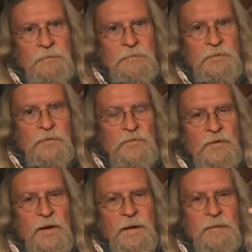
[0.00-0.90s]
to
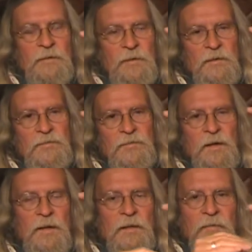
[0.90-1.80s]
scientists
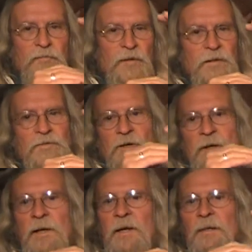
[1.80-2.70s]
a
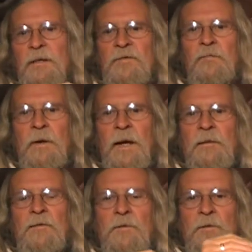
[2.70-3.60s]
division in this
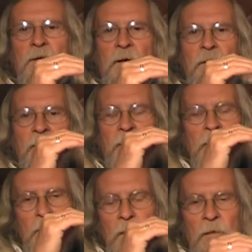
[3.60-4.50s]
mantle called the
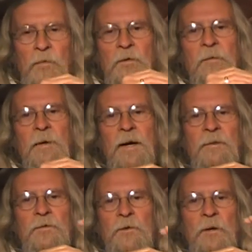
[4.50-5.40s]
lower
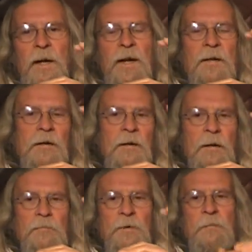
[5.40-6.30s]
mantle and
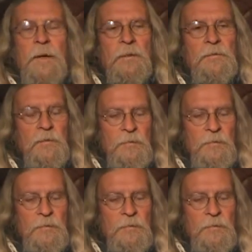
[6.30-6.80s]
upper mantle.